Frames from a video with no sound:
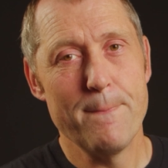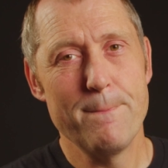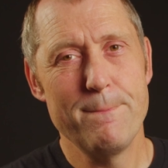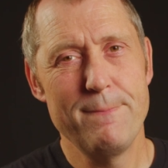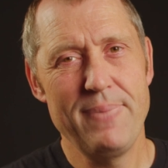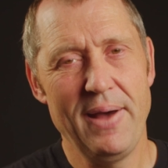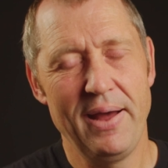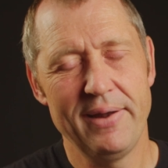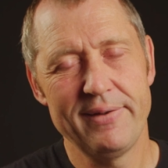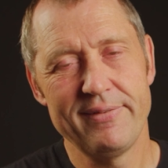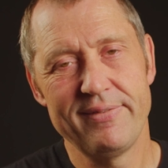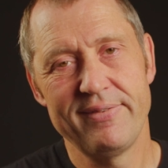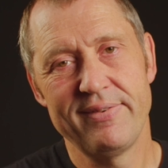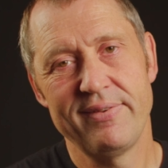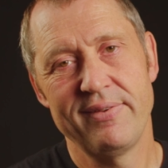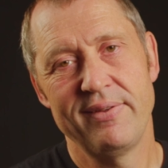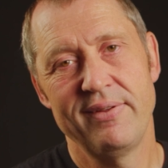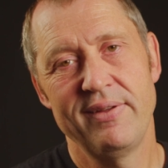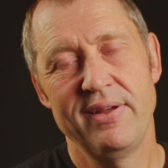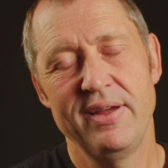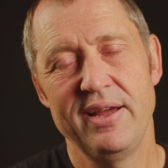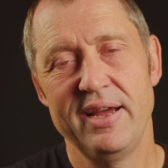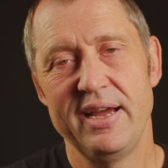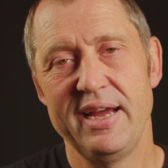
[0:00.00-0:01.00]
but
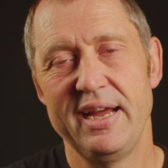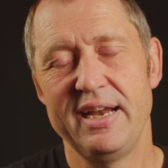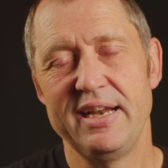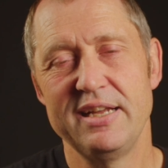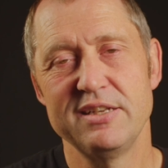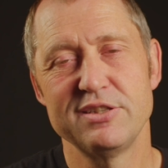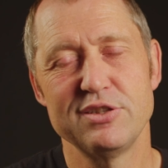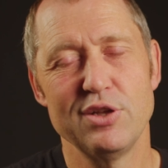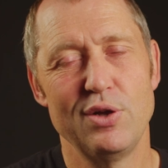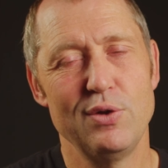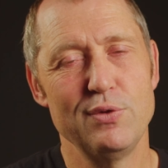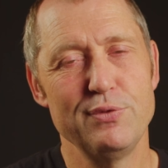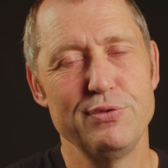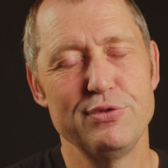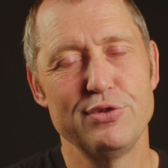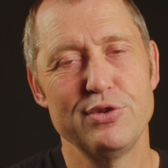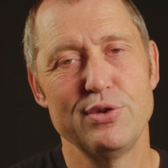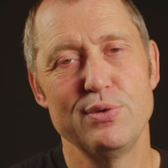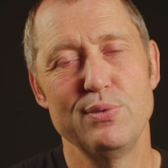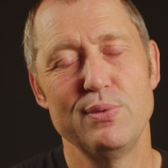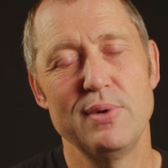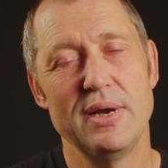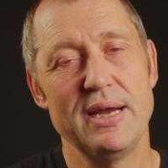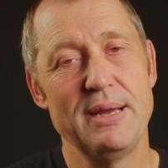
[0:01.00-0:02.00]
it is
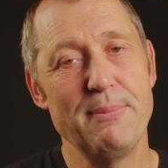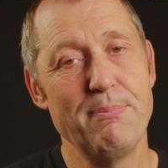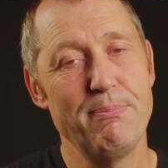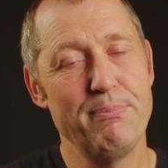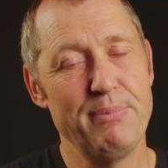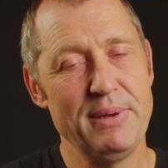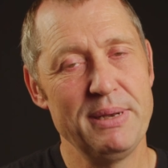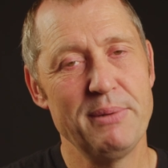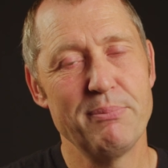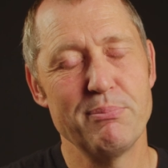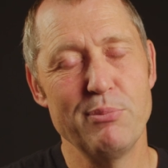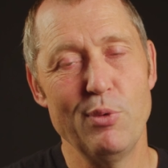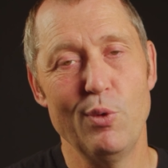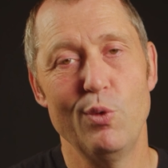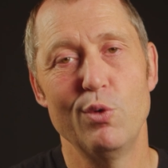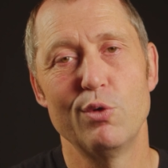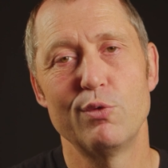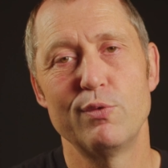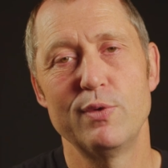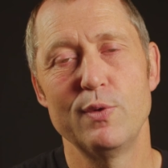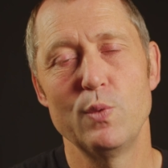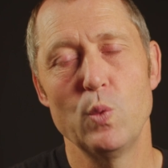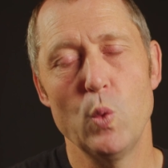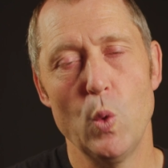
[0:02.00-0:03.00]
also a bit more
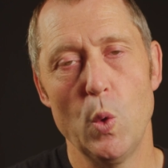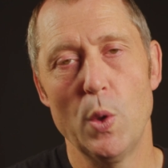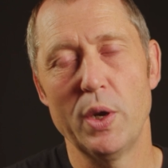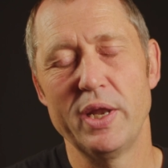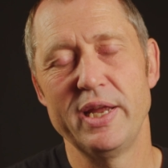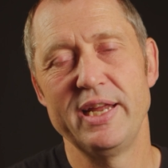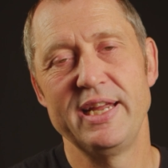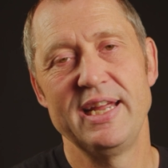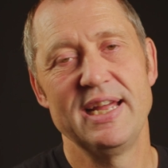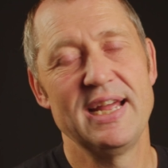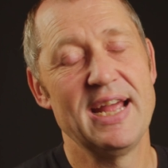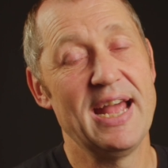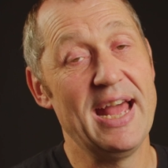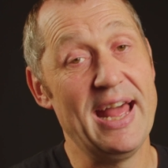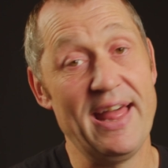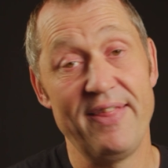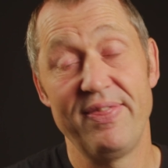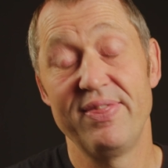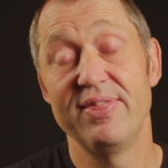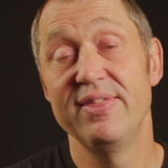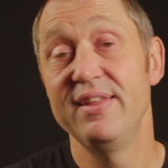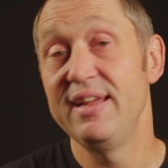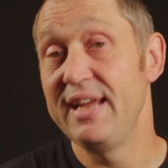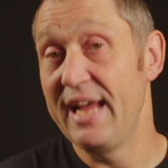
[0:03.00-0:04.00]
rewarding at
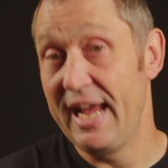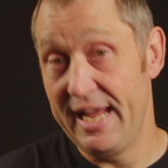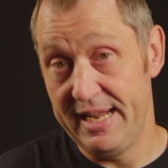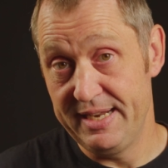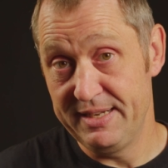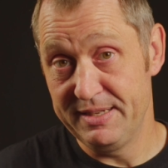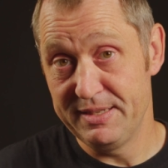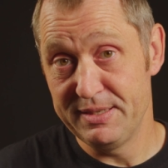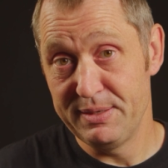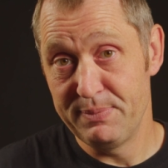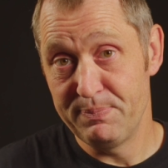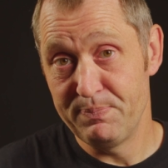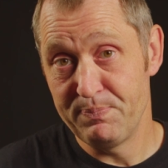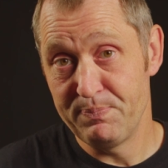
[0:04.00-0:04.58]
the end.